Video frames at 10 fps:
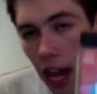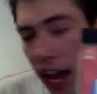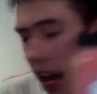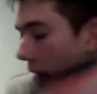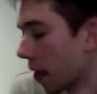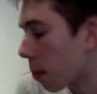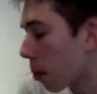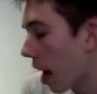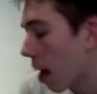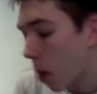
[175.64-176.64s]
And they
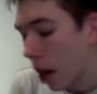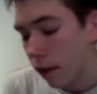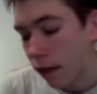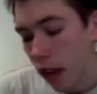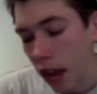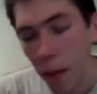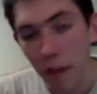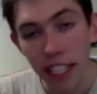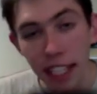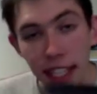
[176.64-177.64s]
brought out one um,
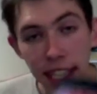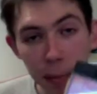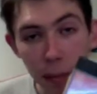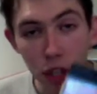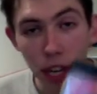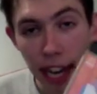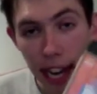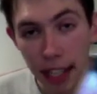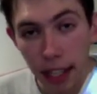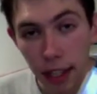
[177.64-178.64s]
Visit to Sesame Street
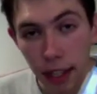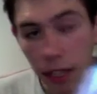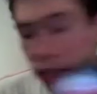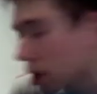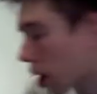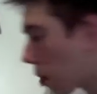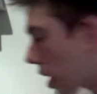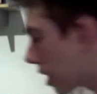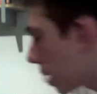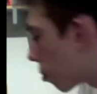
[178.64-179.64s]
letters. So what I
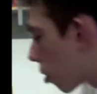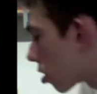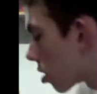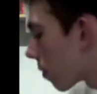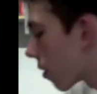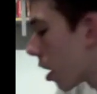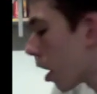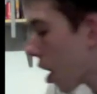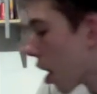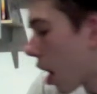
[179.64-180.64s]
did was,
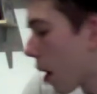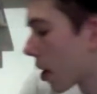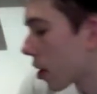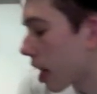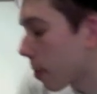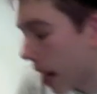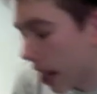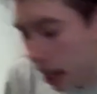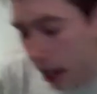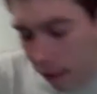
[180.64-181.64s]
I went on
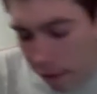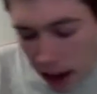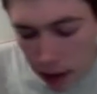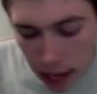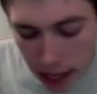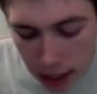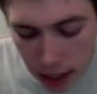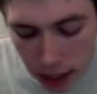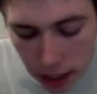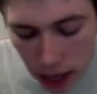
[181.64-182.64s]
eBay and I found
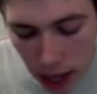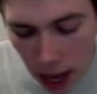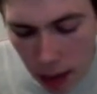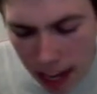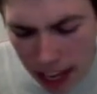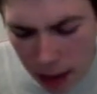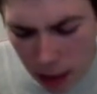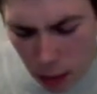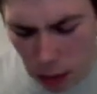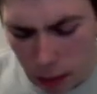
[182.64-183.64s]
letters, um, and it
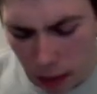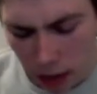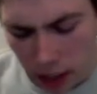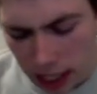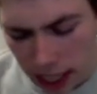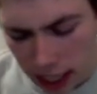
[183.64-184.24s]
was about six